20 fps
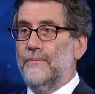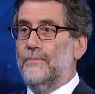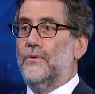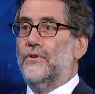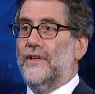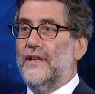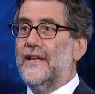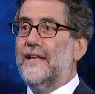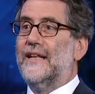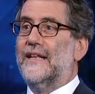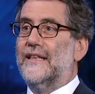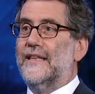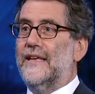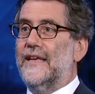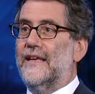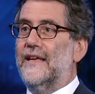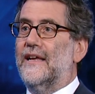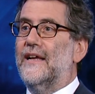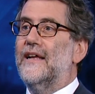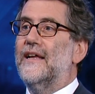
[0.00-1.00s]

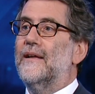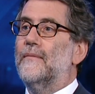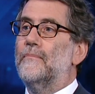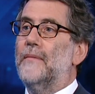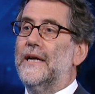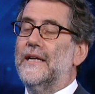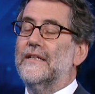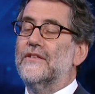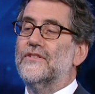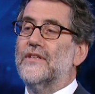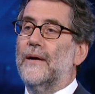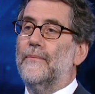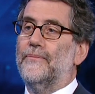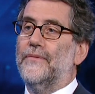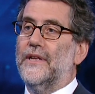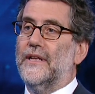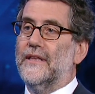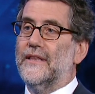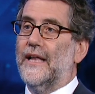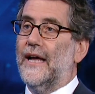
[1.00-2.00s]
politically, but it's
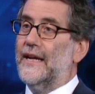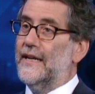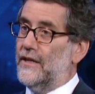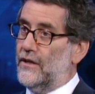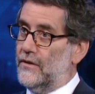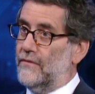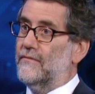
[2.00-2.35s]
something that